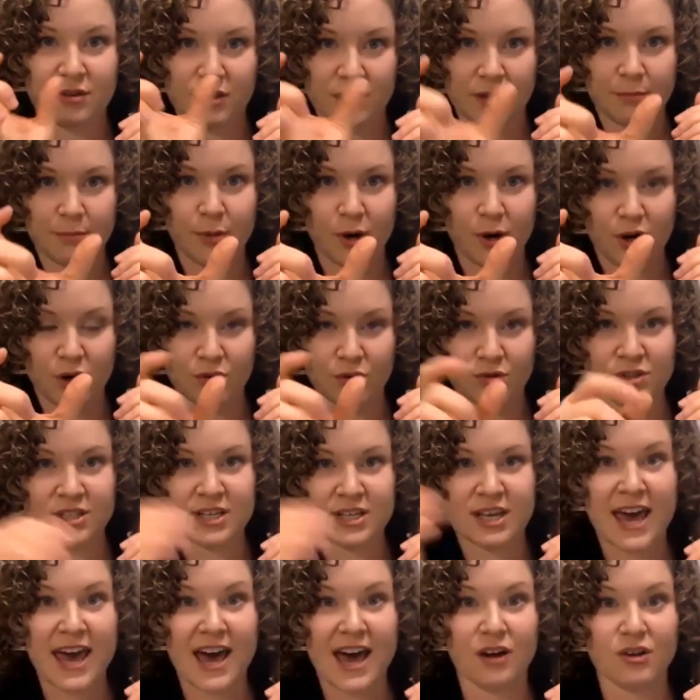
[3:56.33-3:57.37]
the
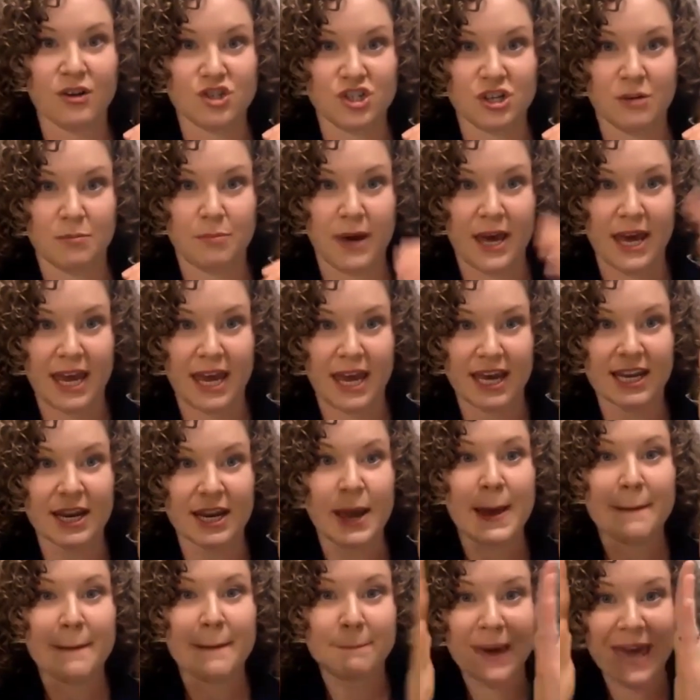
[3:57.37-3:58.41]
bones, algia, pain.
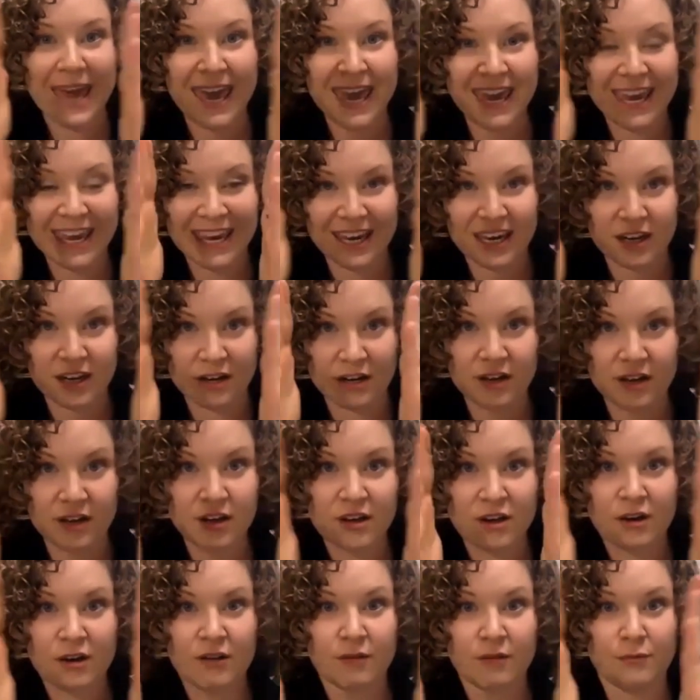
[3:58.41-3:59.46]
Pain
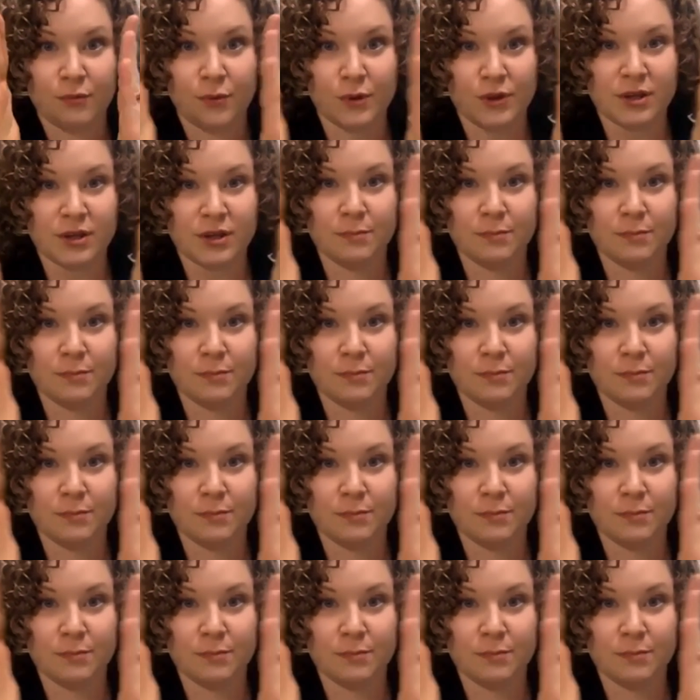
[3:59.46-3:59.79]
with the